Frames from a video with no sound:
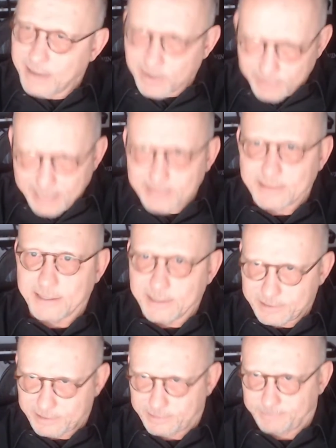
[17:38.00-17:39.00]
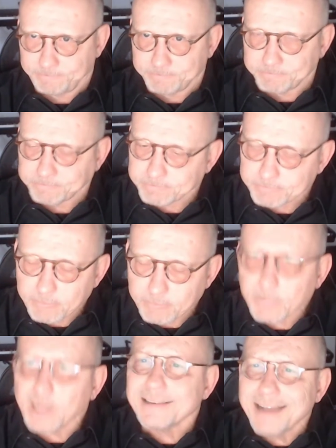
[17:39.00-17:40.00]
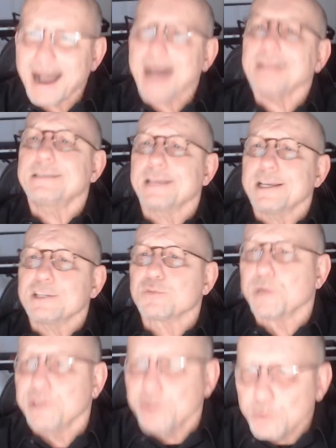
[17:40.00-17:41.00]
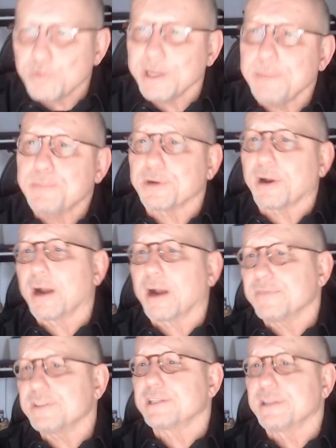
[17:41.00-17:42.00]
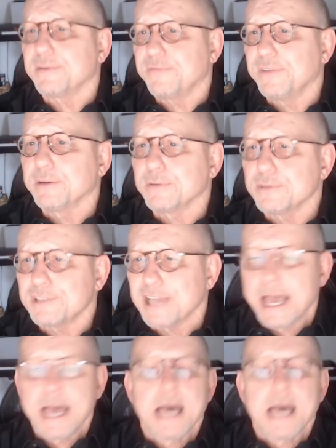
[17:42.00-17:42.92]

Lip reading: Now get this. God says when you reap your harvest in the fields,